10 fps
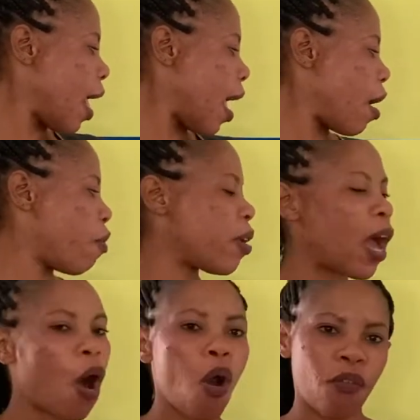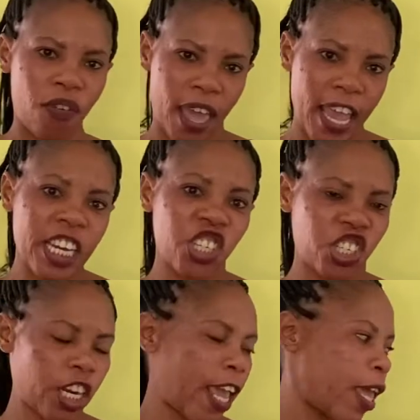area of any
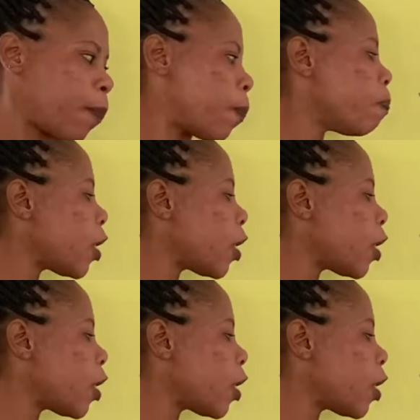shape,